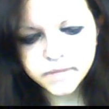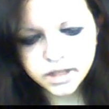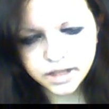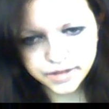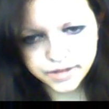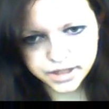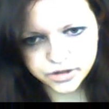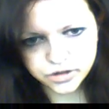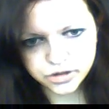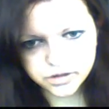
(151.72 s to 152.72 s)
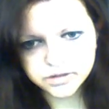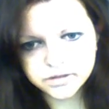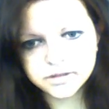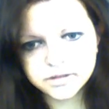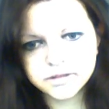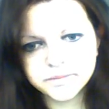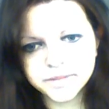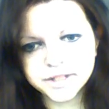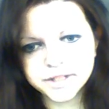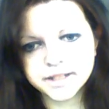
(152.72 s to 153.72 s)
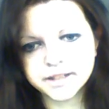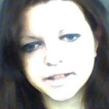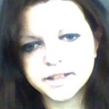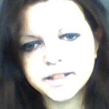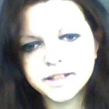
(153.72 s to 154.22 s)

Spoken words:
how things go, basically,